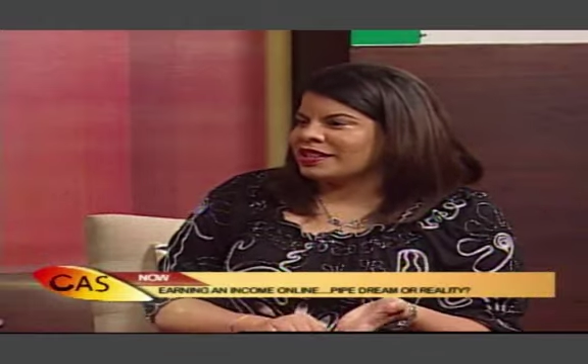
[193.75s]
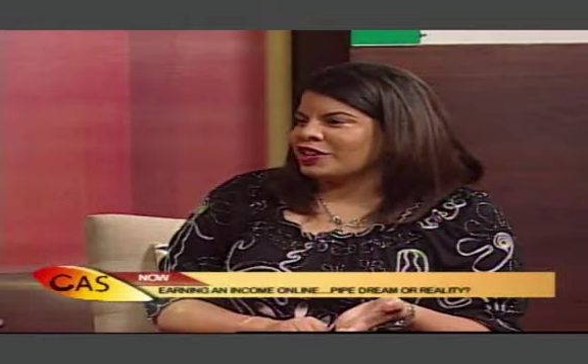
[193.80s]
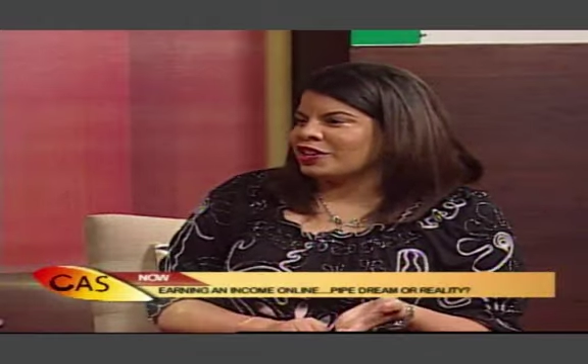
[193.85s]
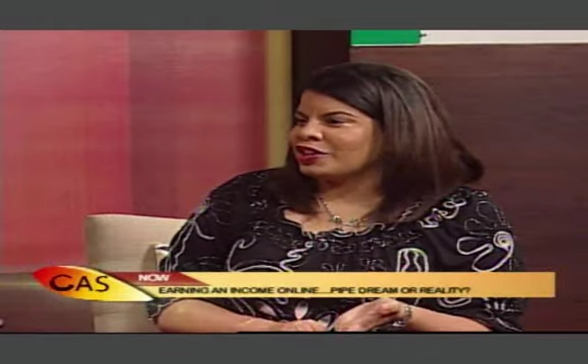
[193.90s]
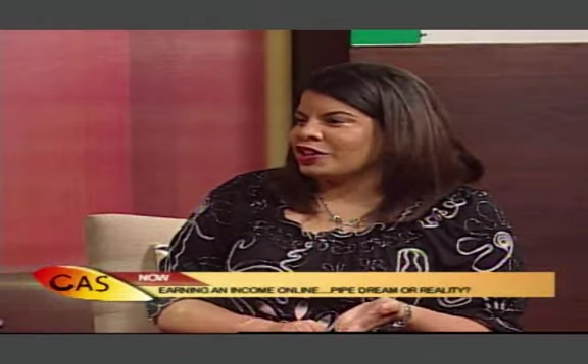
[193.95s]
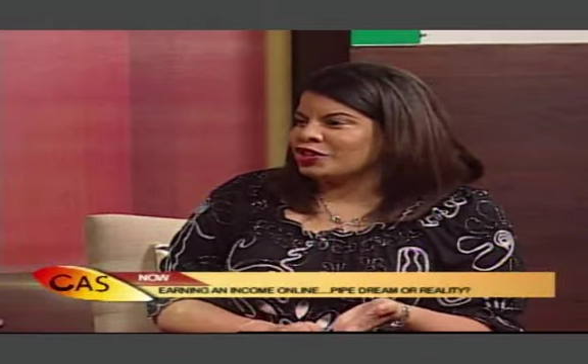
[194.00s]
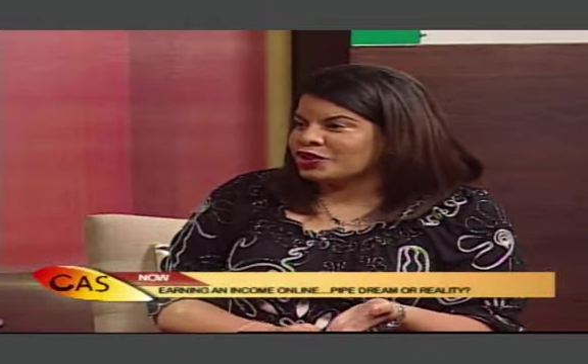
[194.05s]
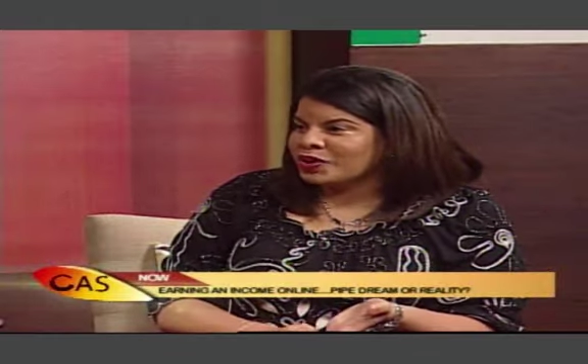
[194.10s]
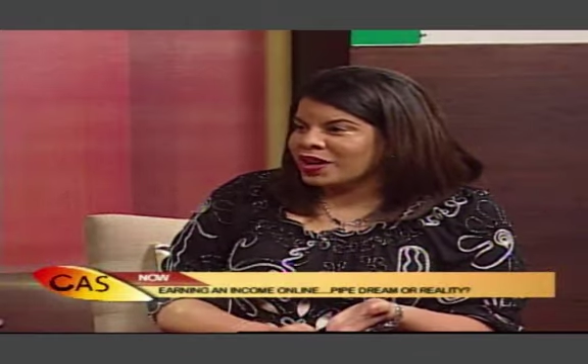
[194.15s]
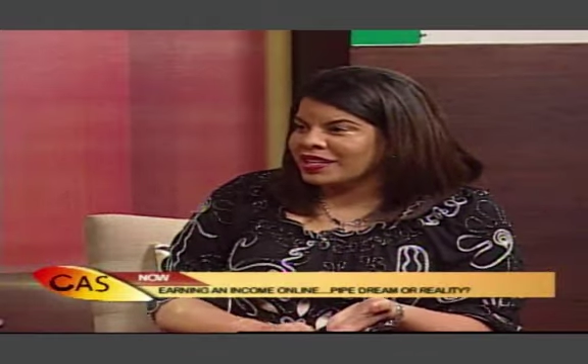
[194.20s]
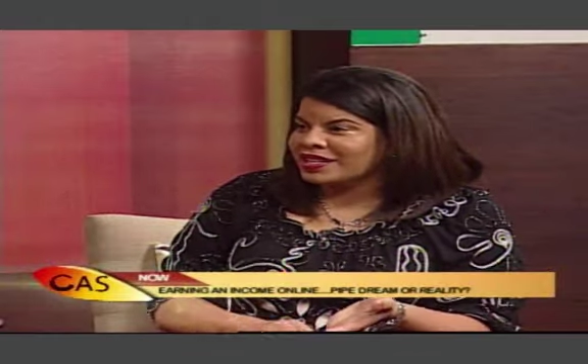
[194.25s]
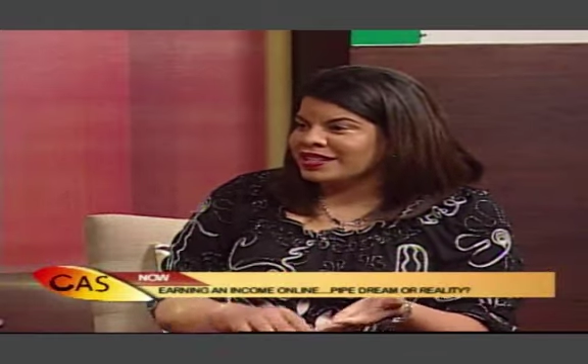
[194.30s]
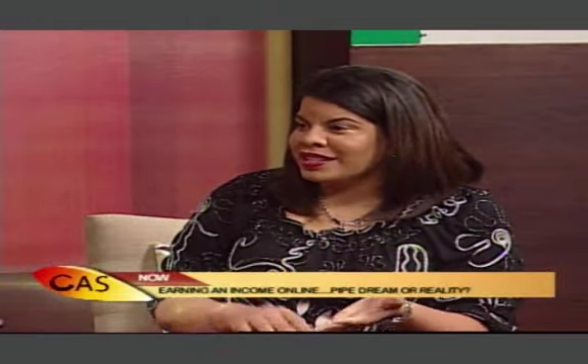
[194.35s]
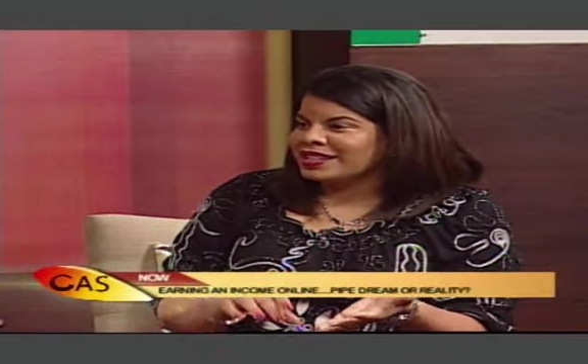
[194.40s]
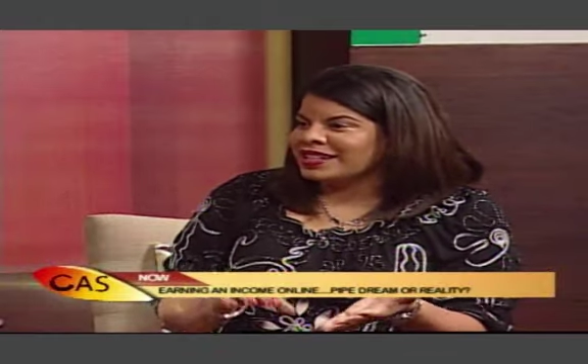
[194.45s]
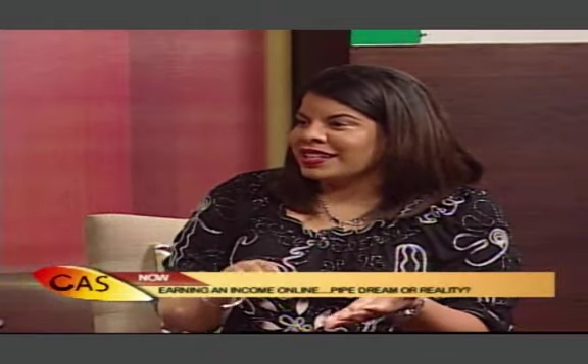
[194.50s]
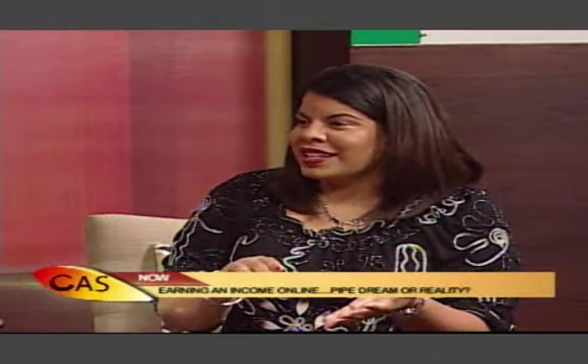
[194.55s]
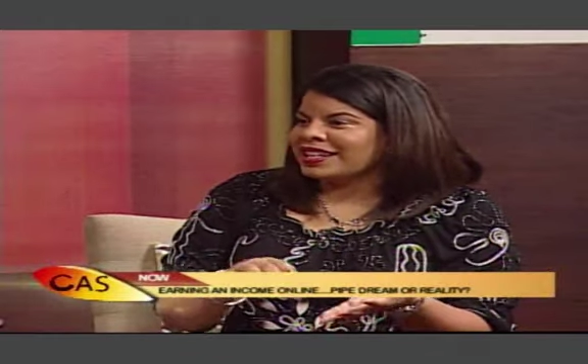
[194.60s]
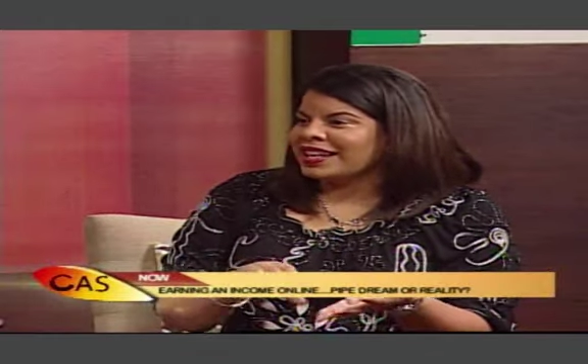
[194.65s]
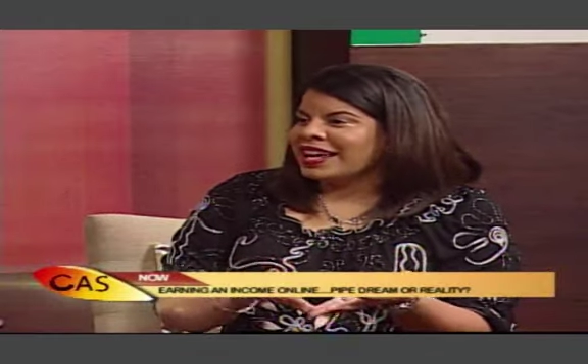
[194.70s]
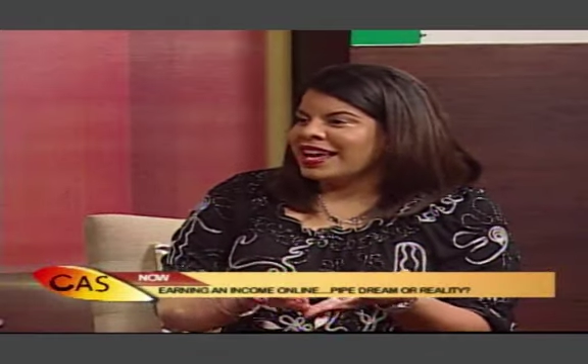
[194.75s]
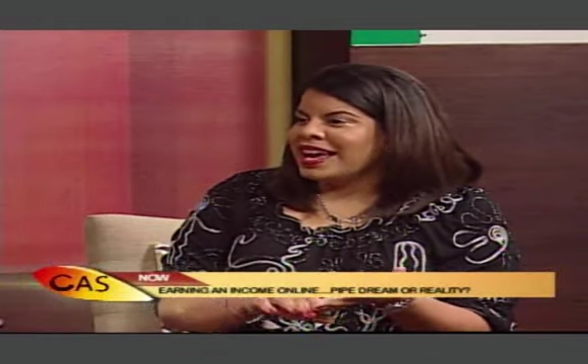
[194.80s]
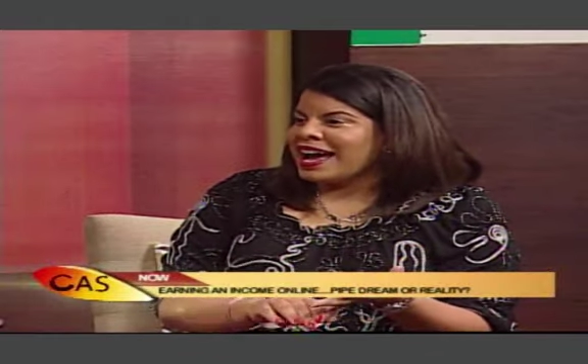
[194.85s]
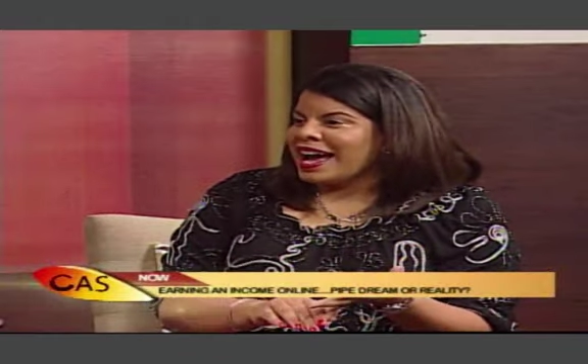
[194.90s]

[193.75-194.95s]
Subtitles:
that are trusted,